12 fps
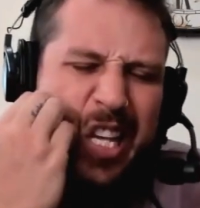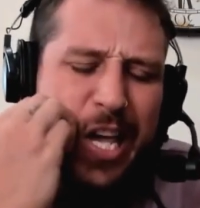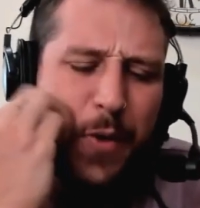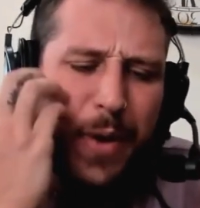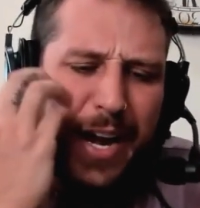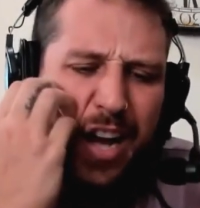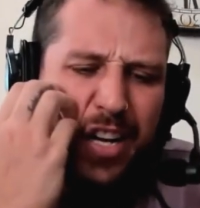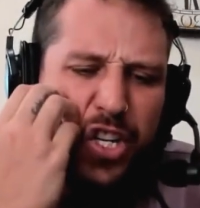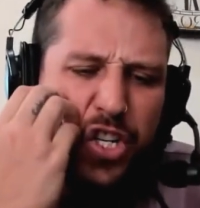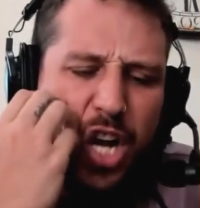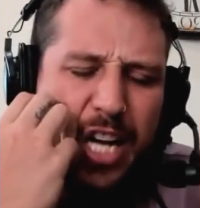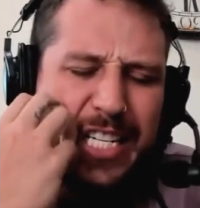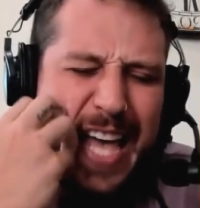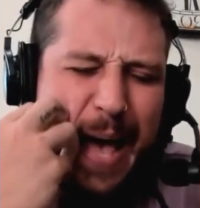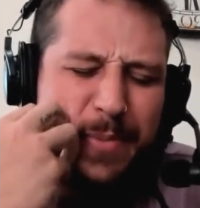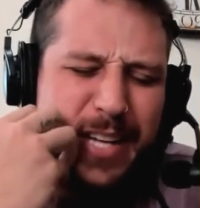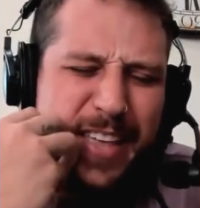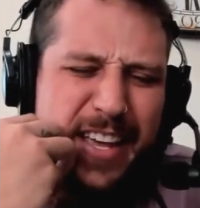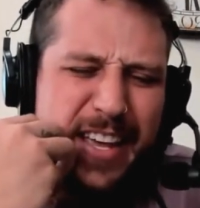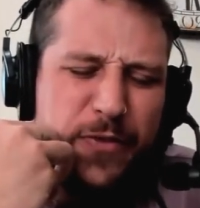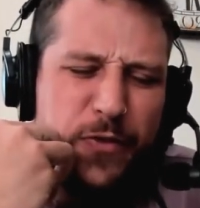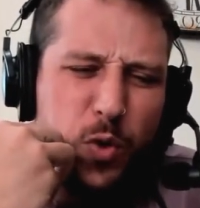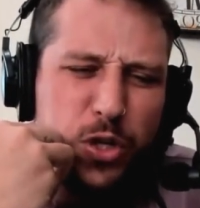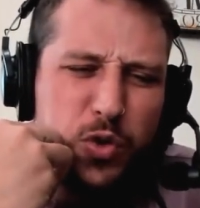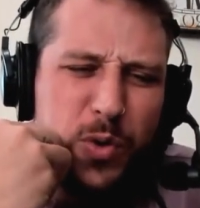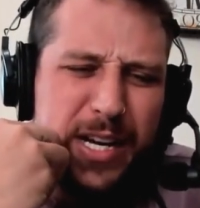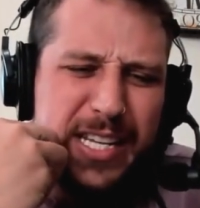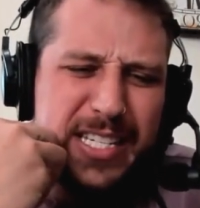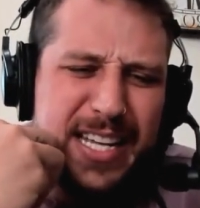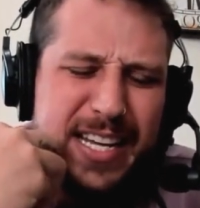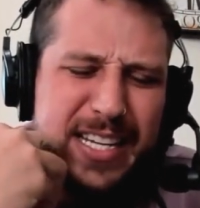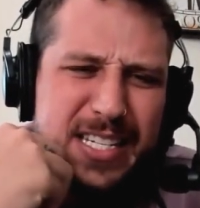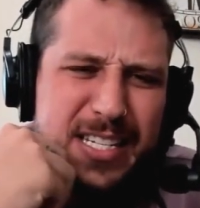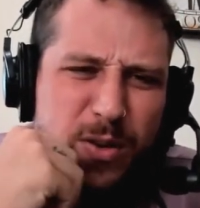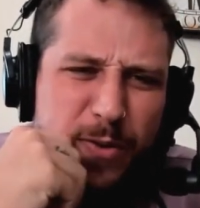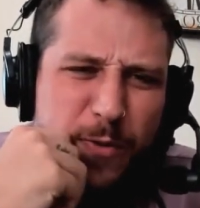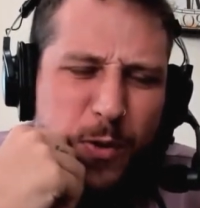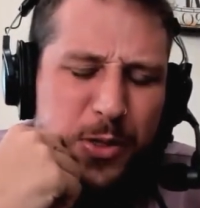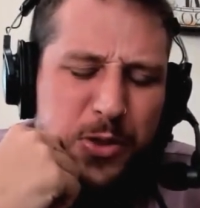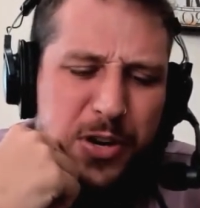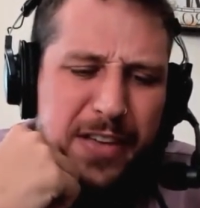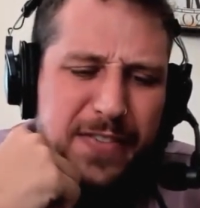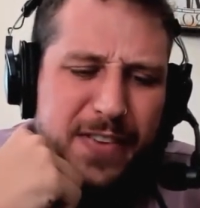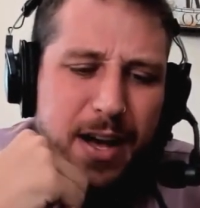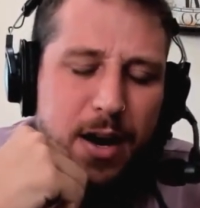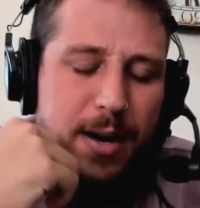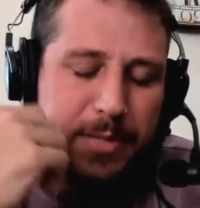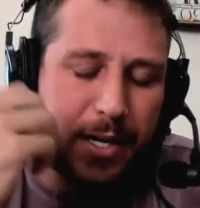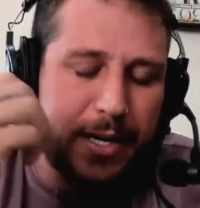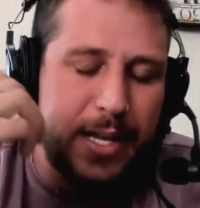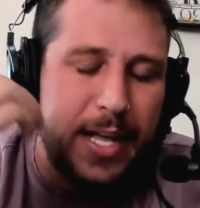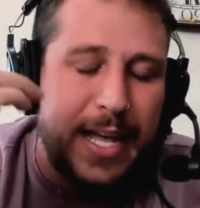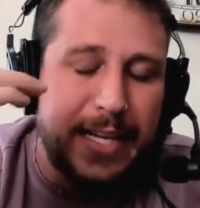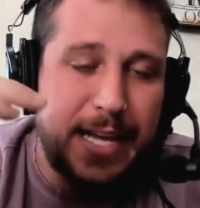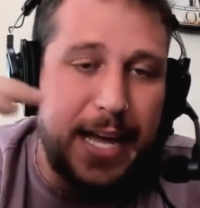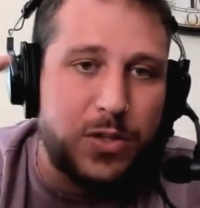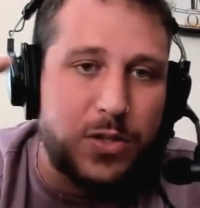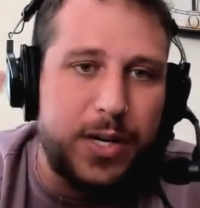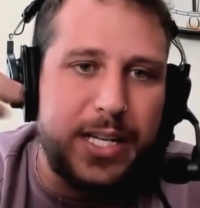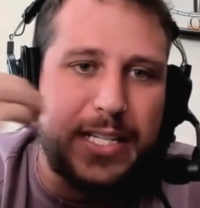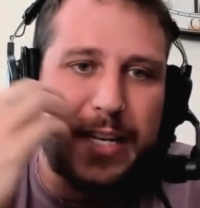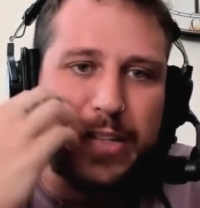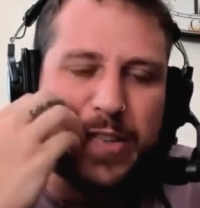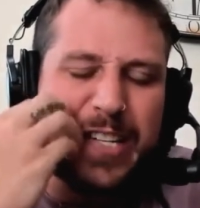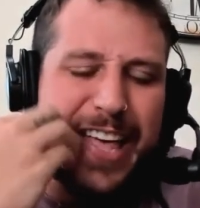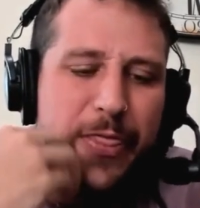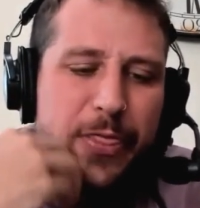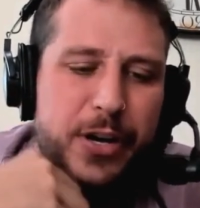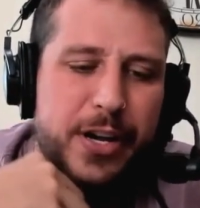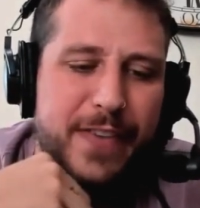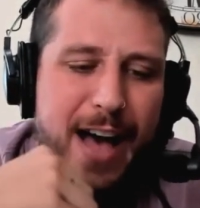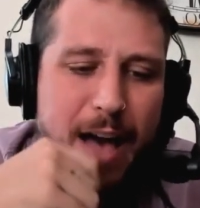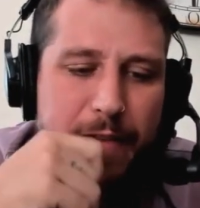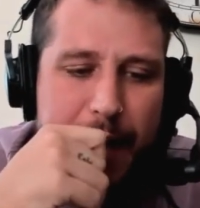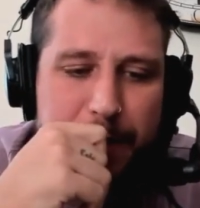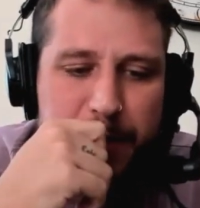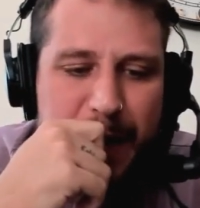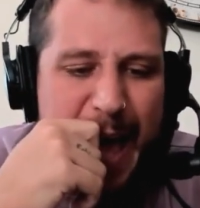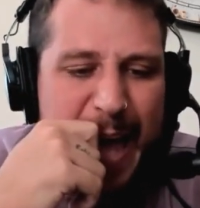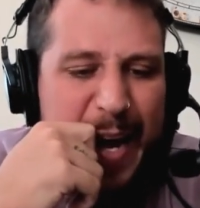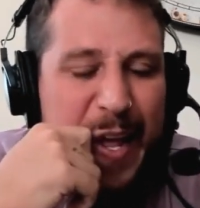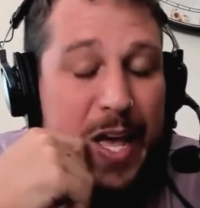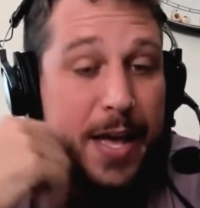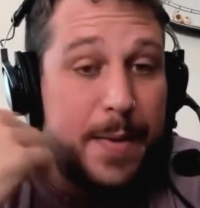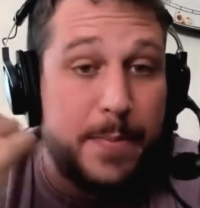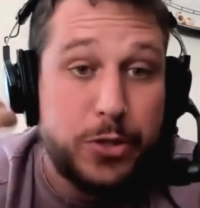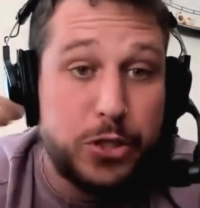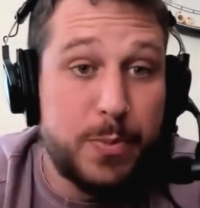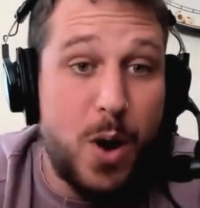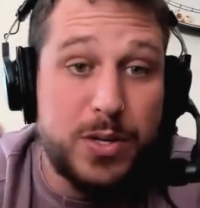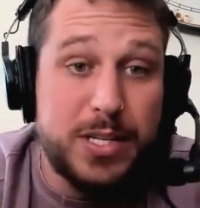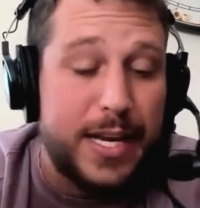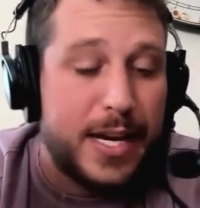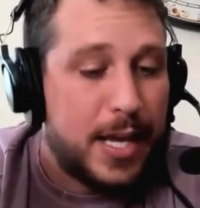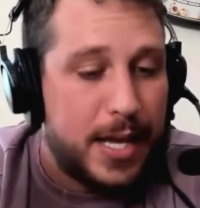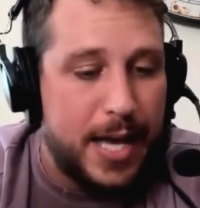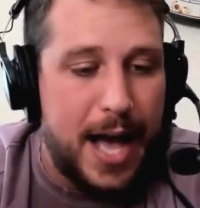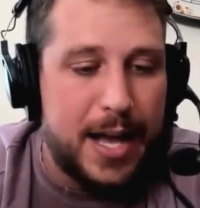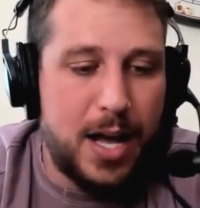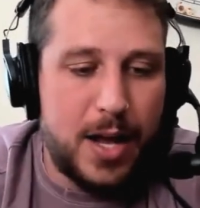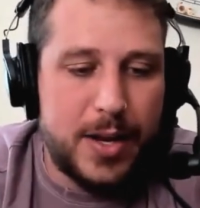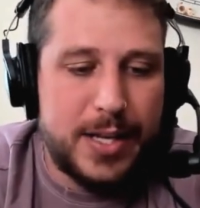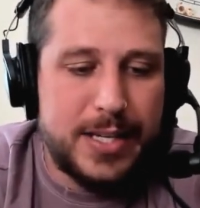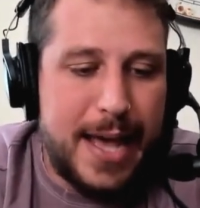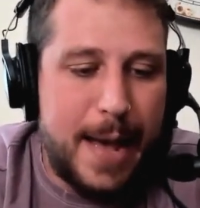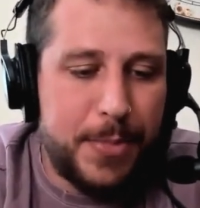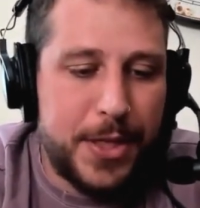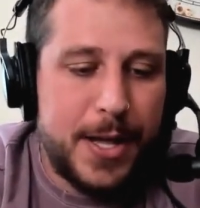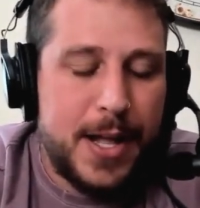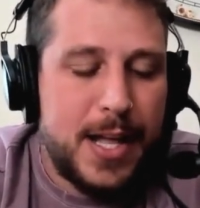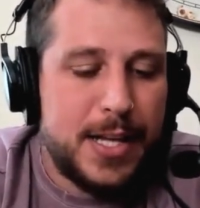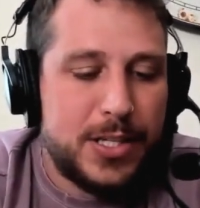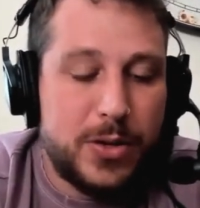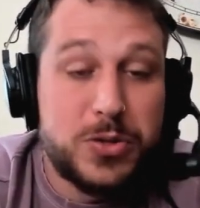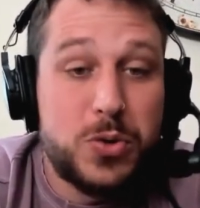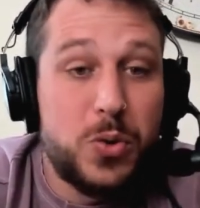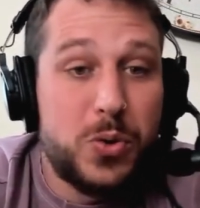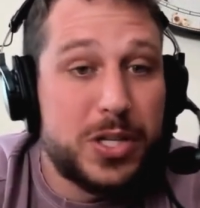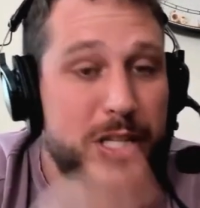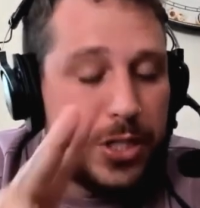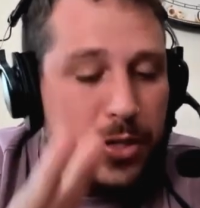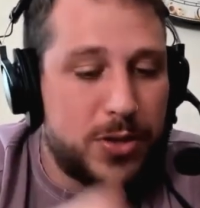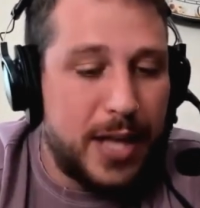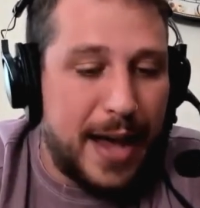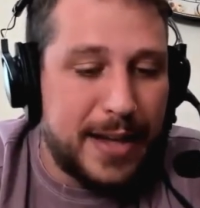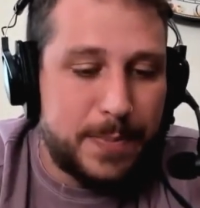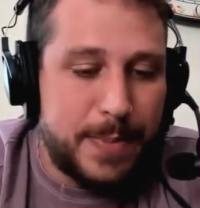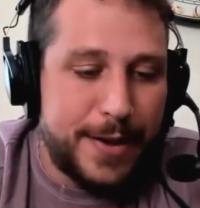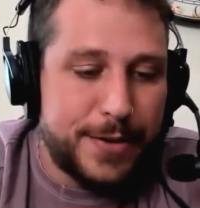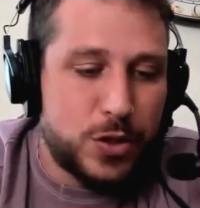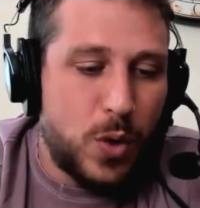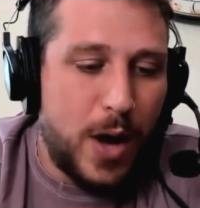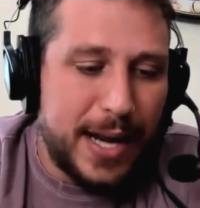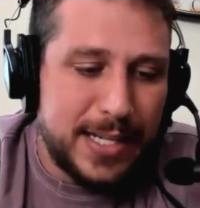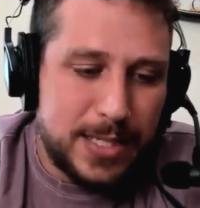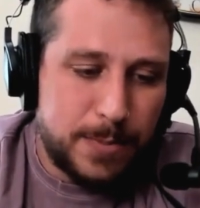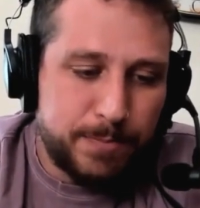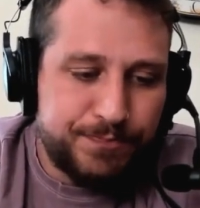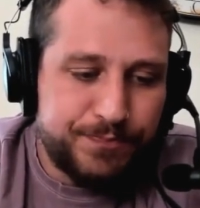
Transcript: He went on to attempt, I think, 426 or 435, or I'm sorry, 1026 or 1035 after that. Smoked it, got called on depth. So it's cool to see 2,000-pound squats.